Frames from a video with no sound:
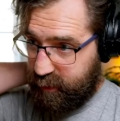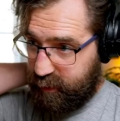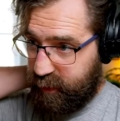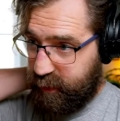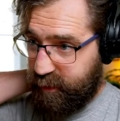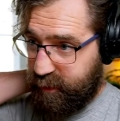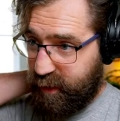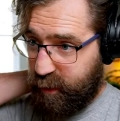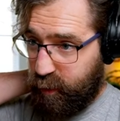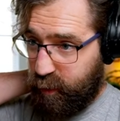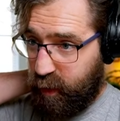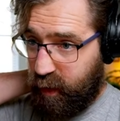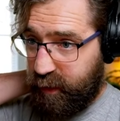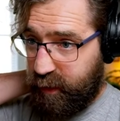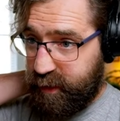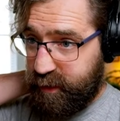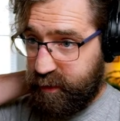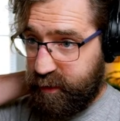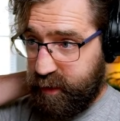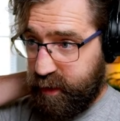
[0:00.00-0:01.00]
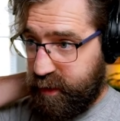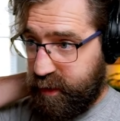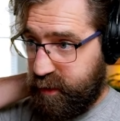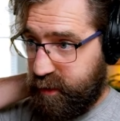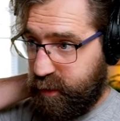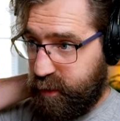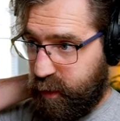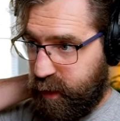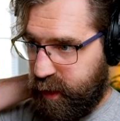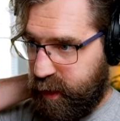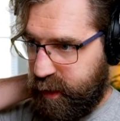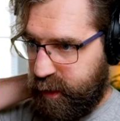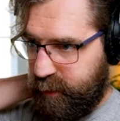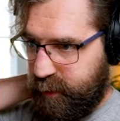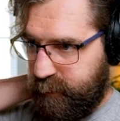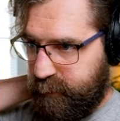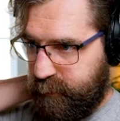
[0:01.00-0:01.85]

So that 1 is done as well.